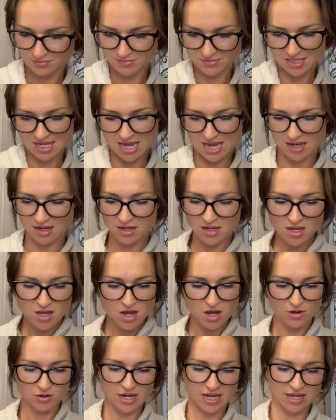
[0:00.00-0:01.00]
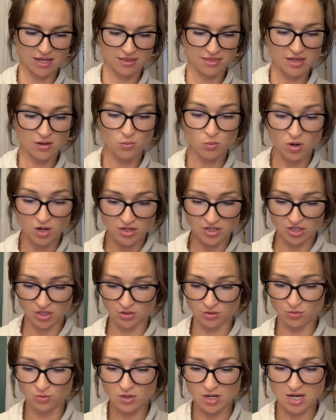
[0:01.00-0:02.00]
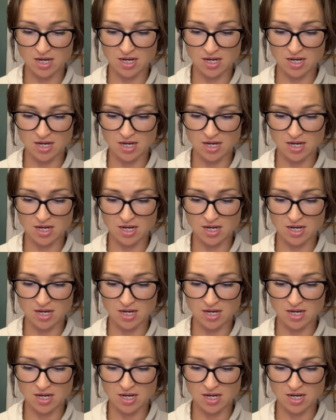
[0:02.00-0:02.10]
Yeah, okay, they want you.